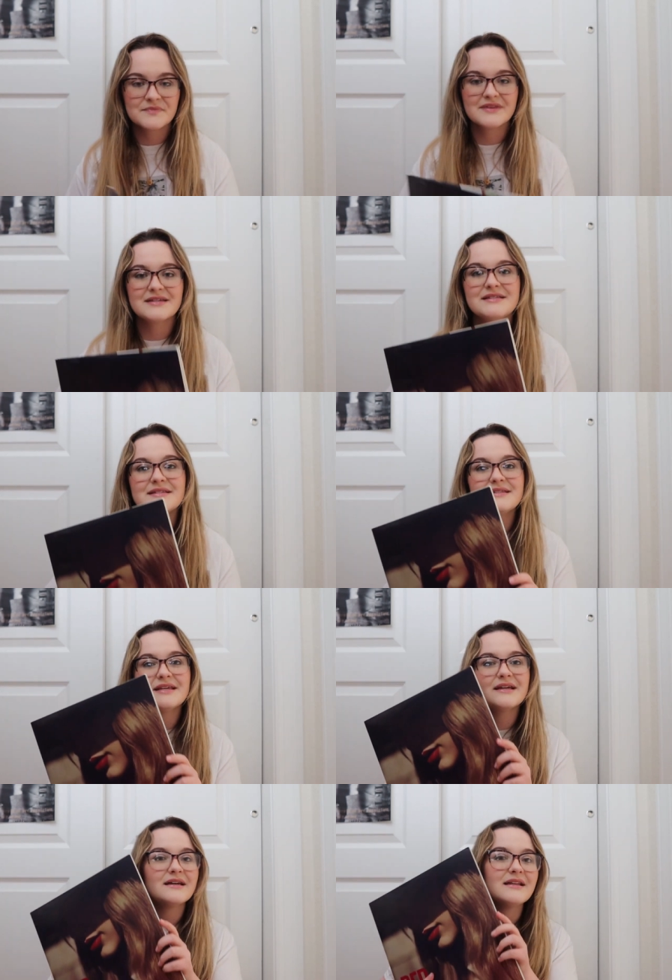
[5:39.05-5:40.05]
This is
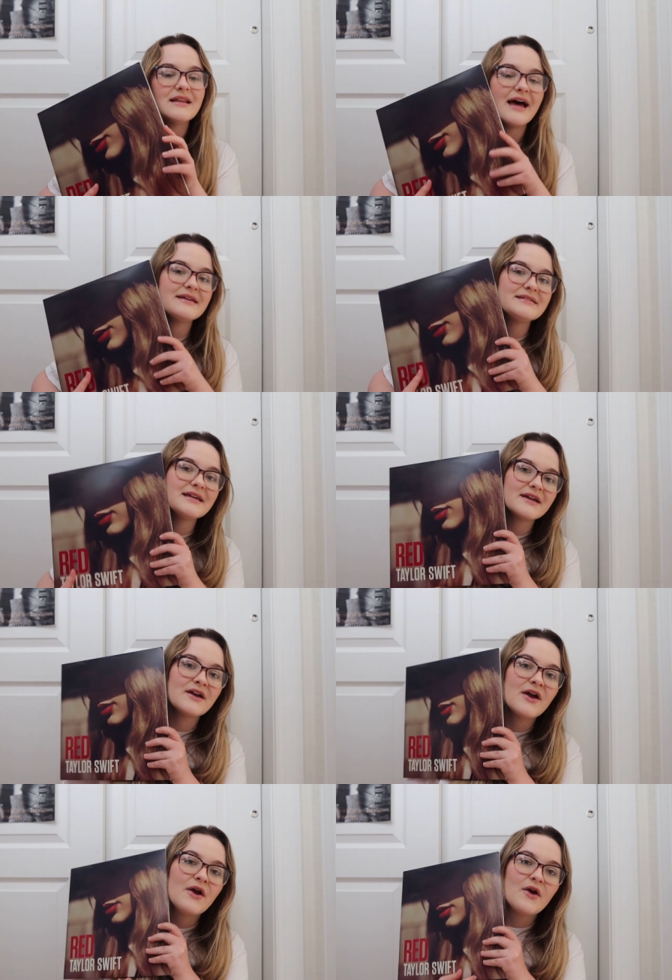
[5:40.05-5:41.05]
the
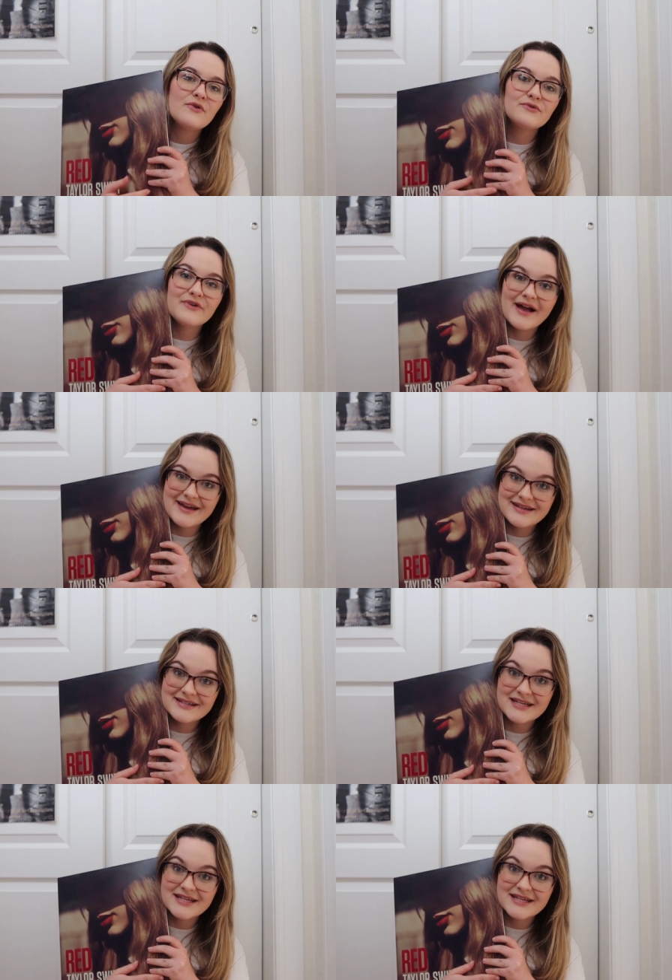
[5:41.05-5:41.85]
classic red